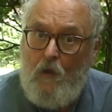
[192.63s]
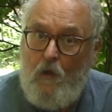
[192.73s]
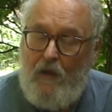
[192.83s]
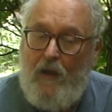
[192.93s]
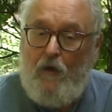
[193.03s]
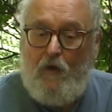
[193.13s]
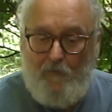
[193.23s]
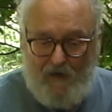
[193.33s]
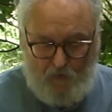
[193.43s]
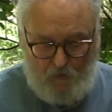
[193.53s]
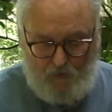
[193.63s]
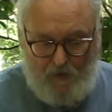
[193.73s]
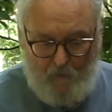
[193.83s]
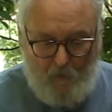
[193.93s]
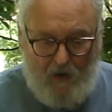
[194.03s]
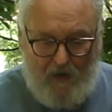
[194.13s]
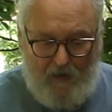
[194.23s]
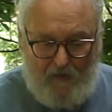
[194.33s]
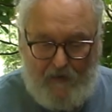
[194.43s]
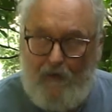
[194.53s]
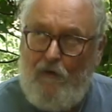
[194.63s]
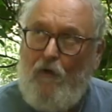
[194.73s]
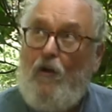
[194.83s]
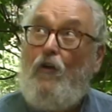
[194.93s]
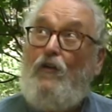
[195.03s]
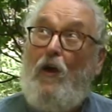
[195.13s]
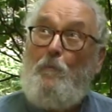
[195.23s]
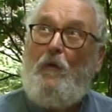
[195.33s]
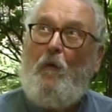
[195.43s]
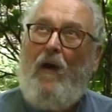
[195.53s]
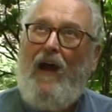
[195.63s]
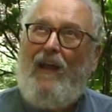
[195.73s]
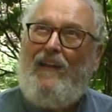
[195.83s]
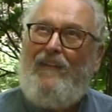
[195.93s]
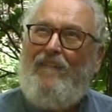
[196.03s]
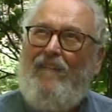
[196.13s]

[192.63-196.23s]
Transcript: And that hairy man looked down at Wiley, looked up at Wiley,